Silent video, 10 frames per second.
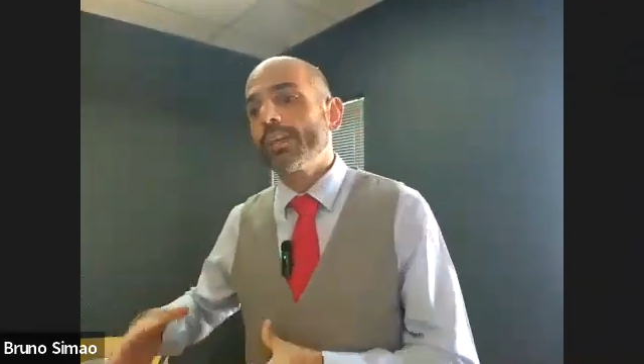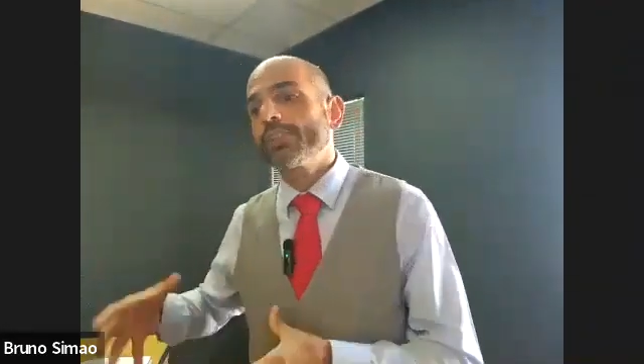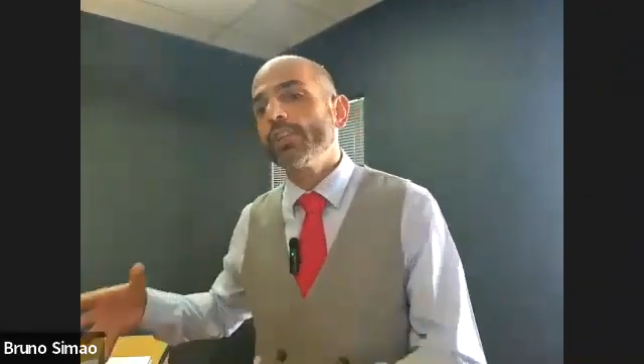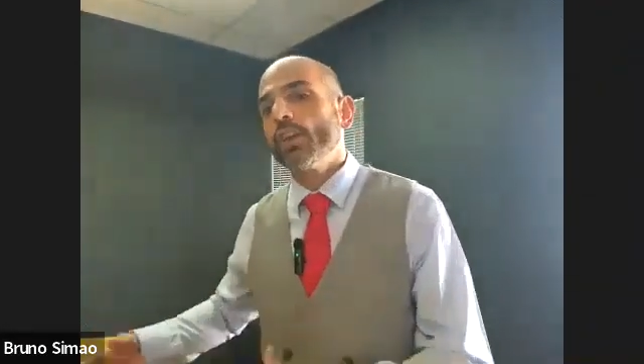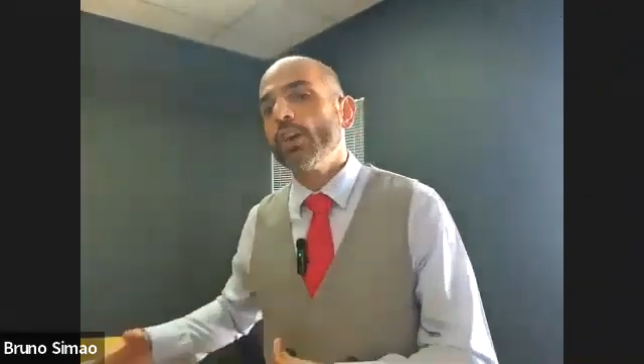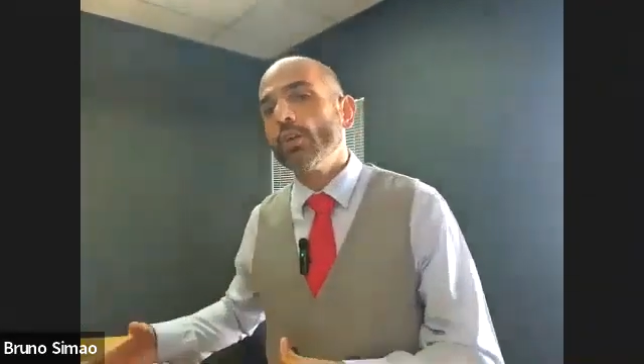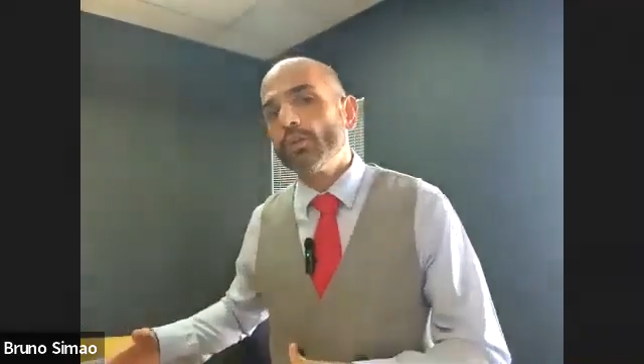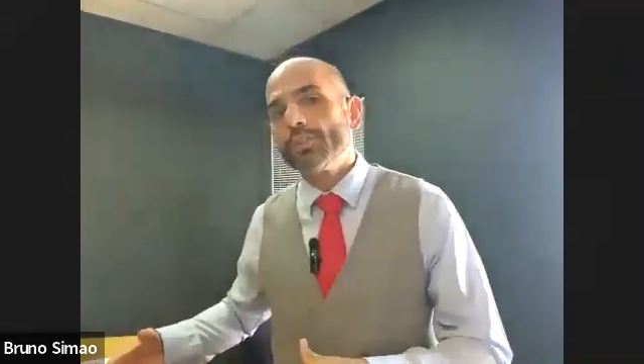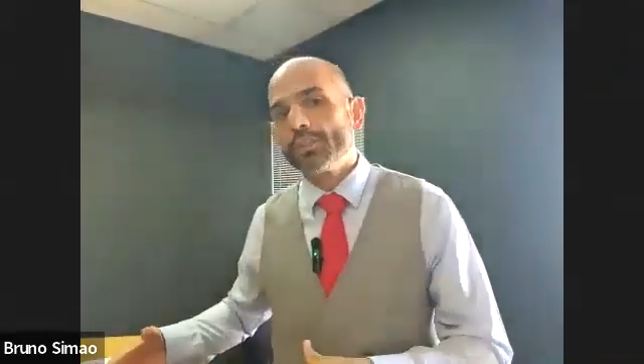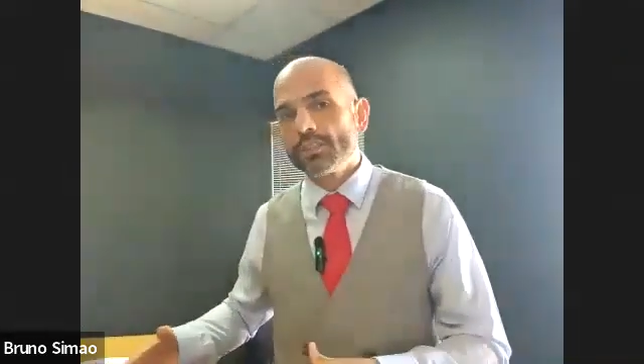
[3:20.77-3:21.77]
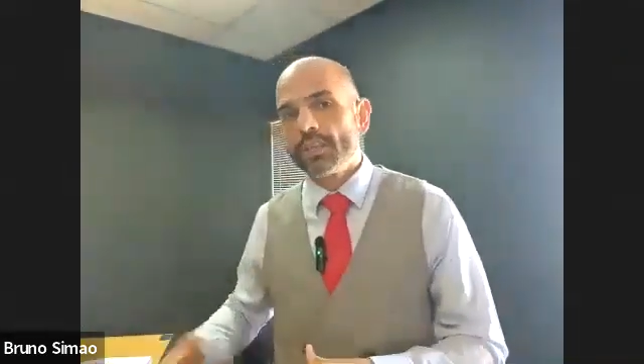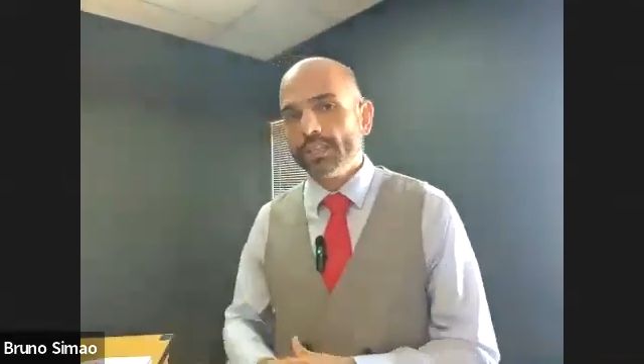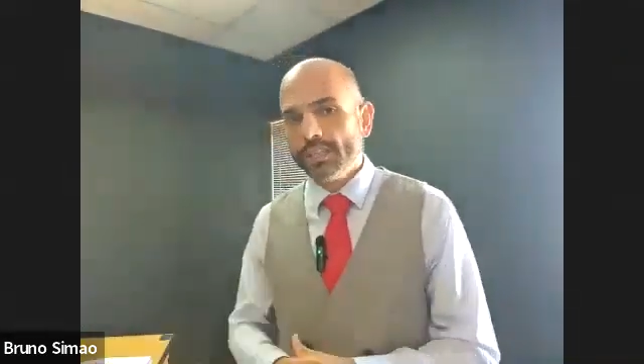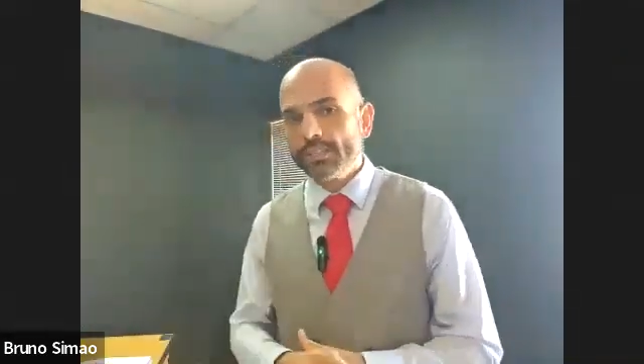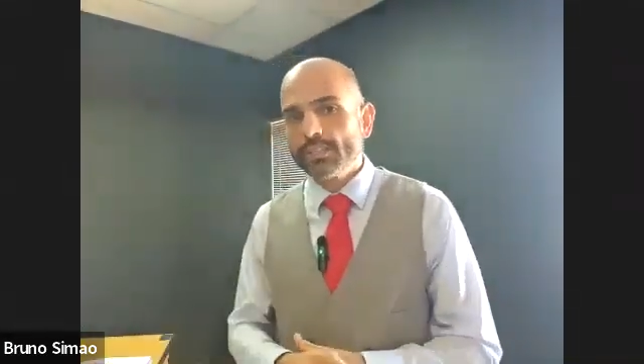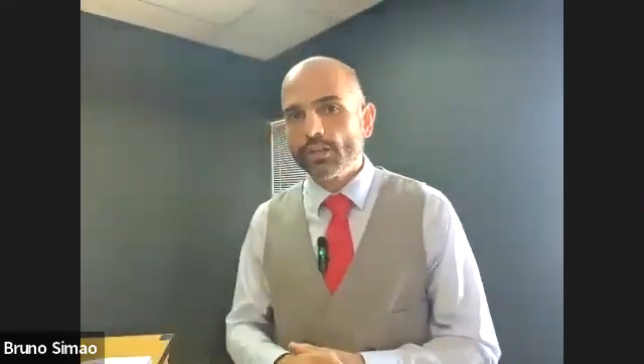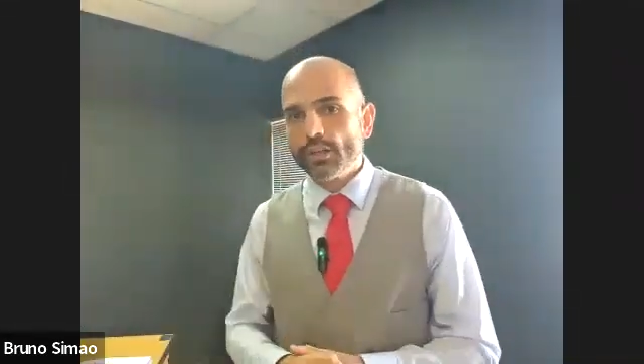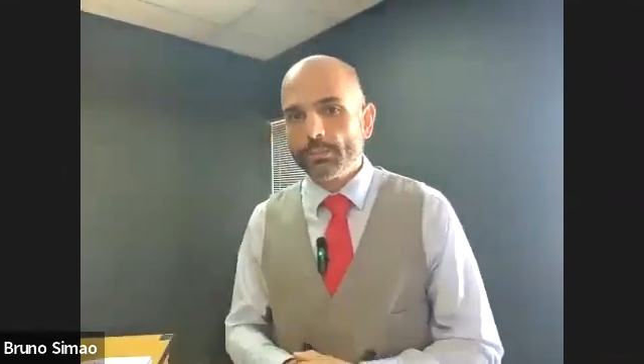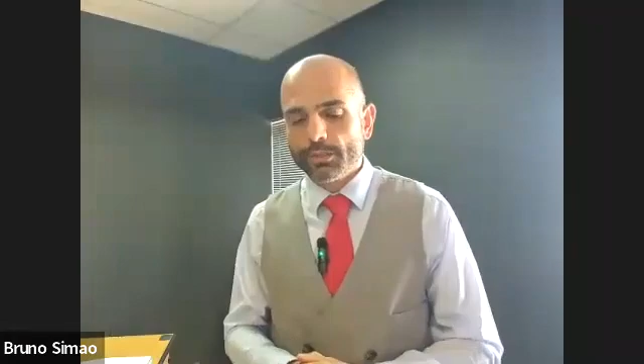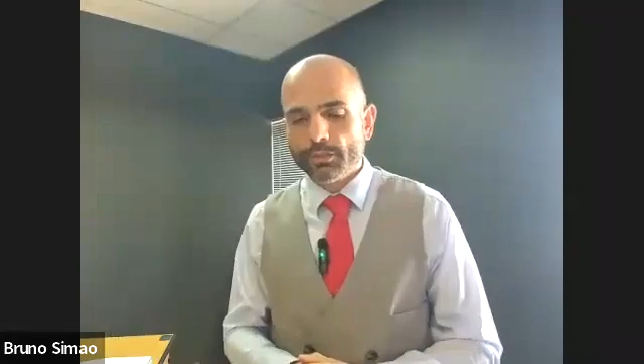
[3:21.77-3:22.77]
actually go off and sign lease
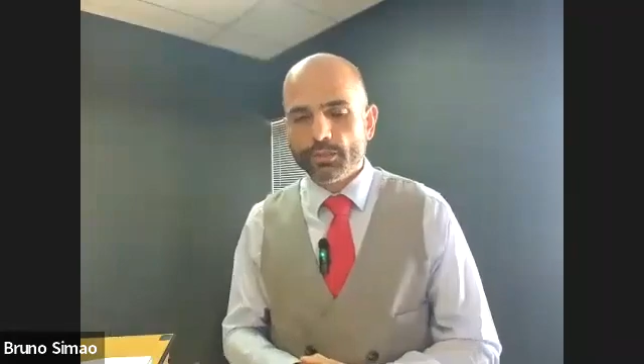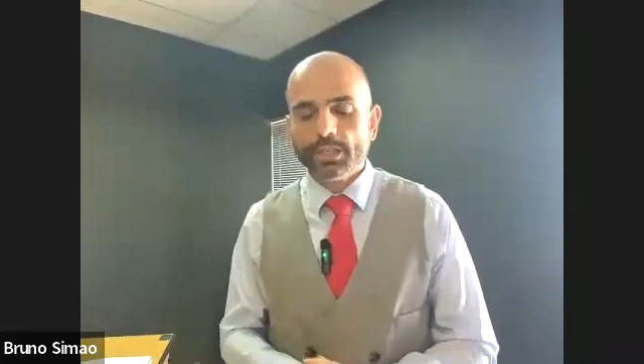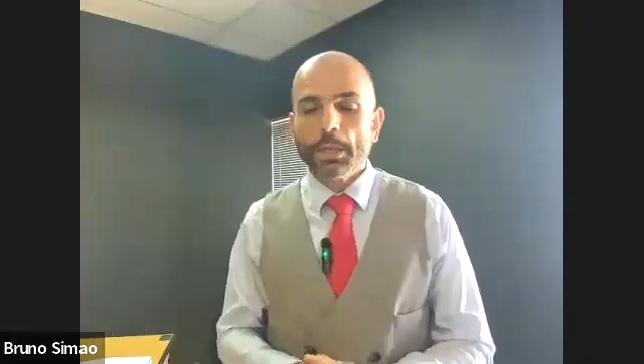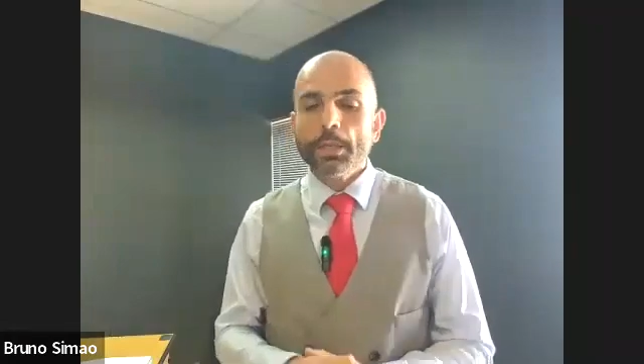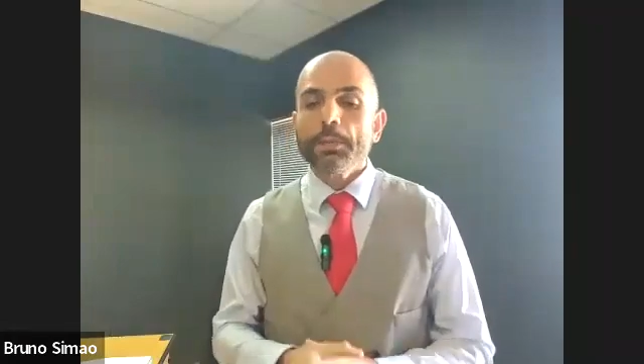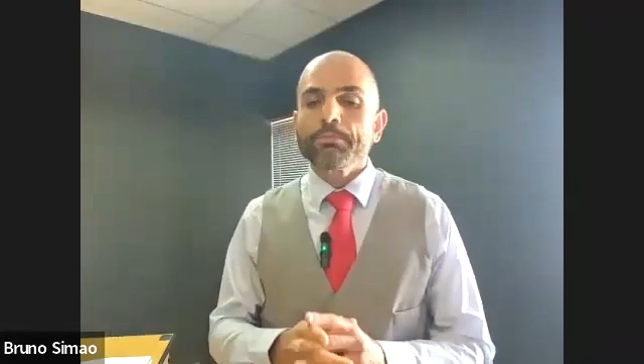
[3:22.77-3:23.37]
agreements, right?